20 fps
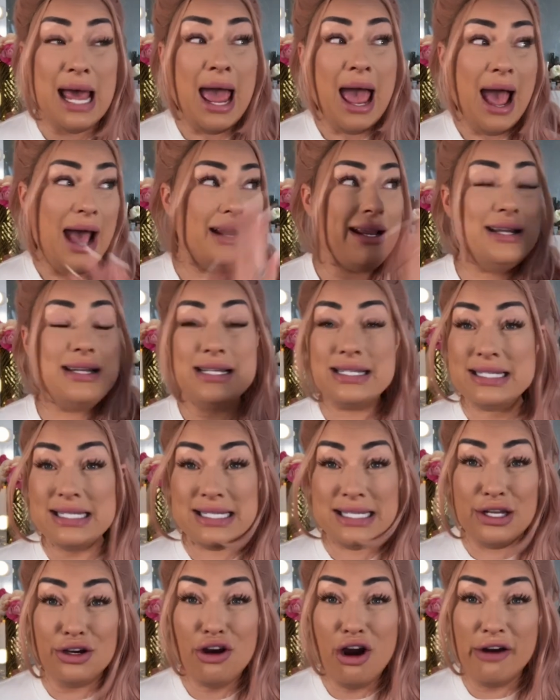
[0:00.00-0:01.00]
and I didn't
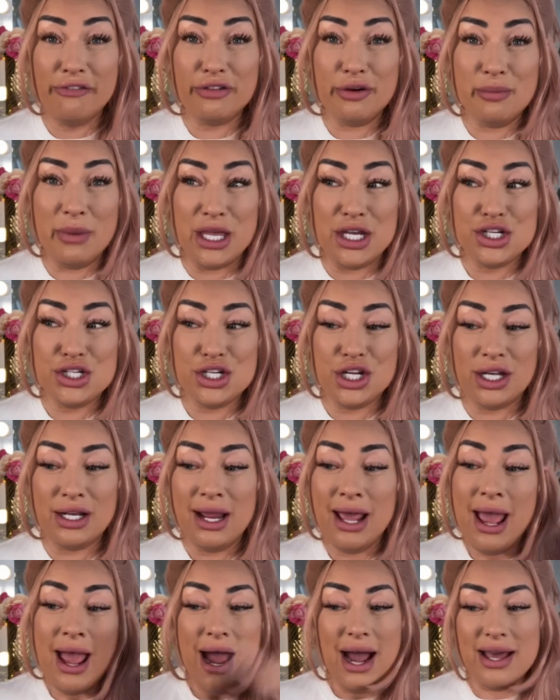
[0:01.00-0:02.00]
see a confirmation,
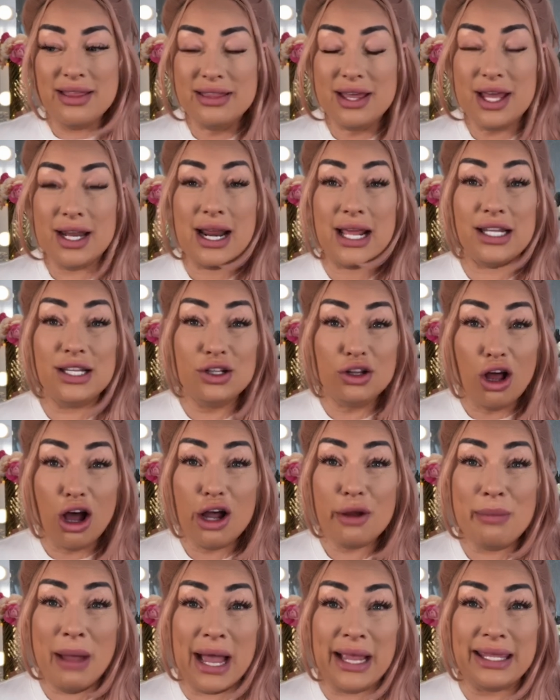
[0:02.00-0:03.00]
and then I'd
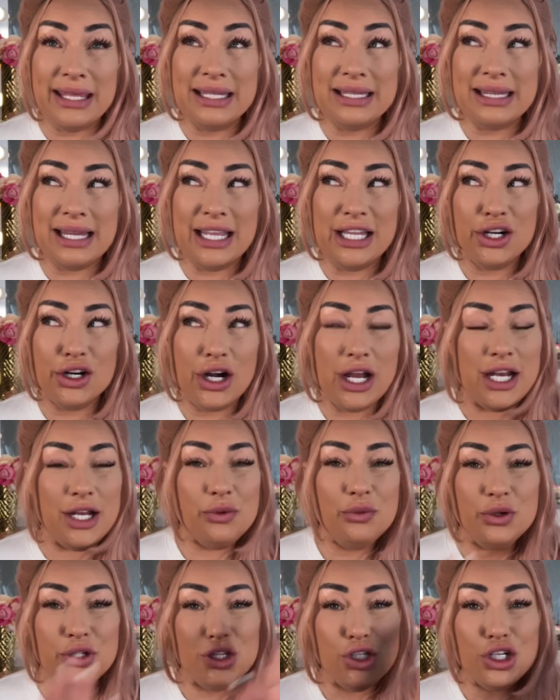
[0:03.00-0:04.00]
log back in later and it
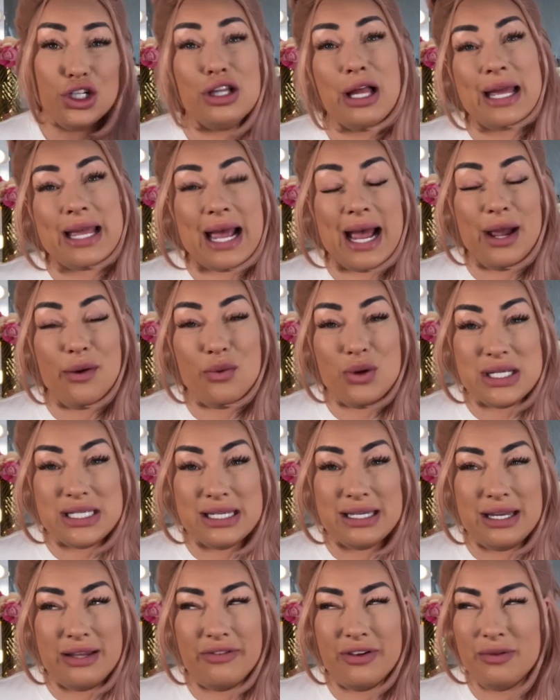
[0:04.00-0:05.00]
would look like I
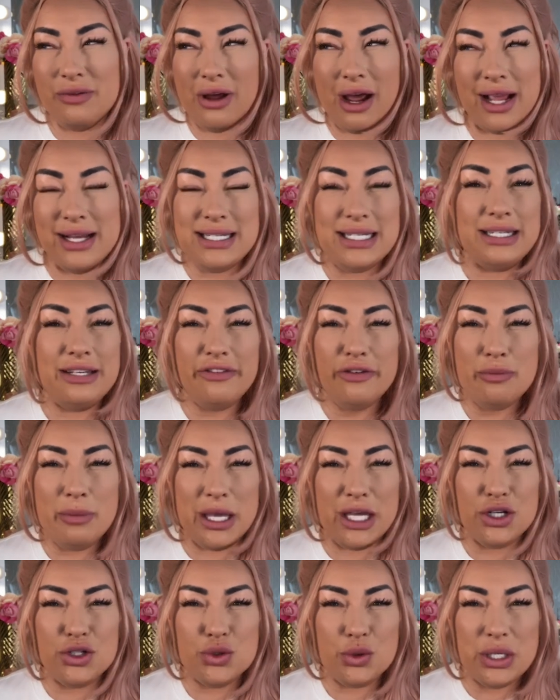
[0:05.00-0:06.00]
didn't even
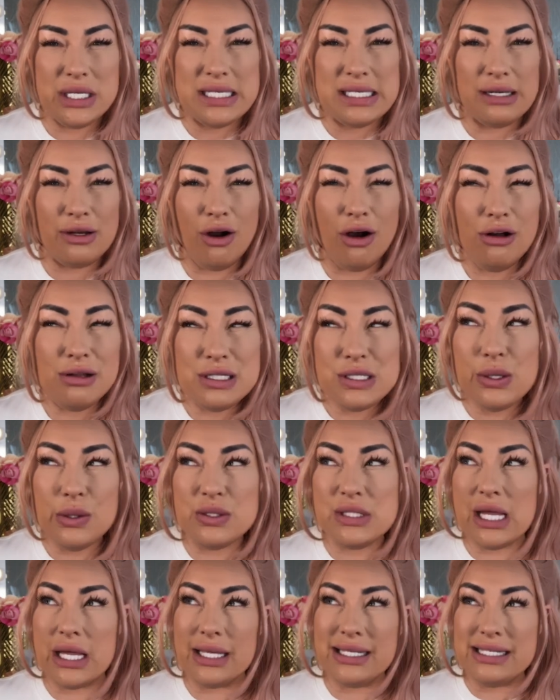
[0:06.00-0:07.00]
make a choice at all. So I
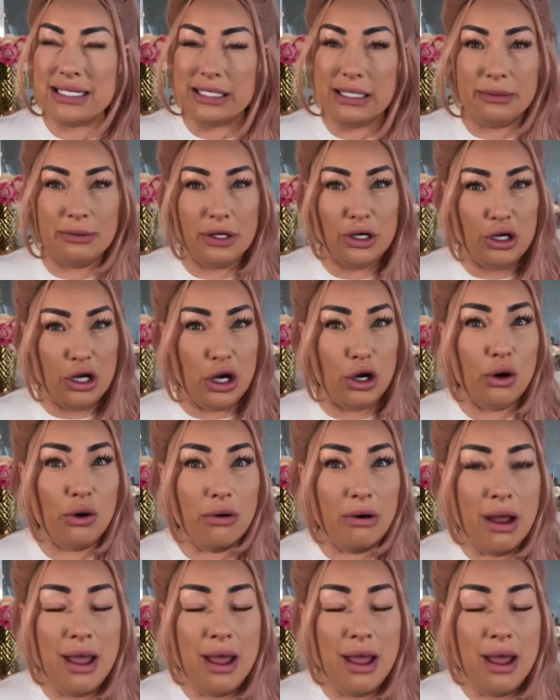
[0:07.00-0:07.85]
was like, did it go?